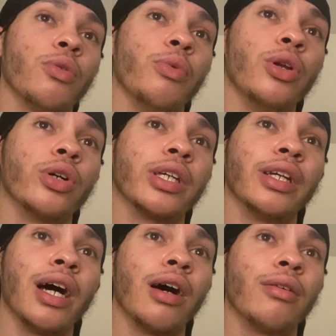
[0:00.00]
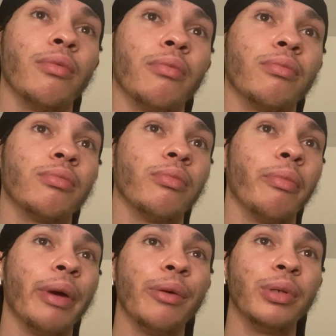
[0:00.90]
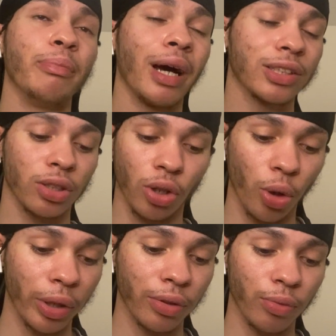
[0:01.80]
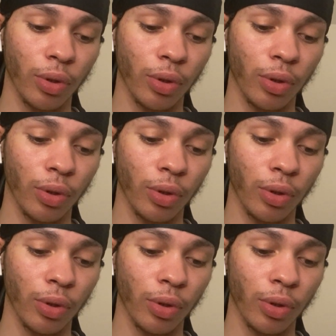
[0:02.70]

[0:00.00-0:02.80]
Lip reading: We're looking at maybe Mata going.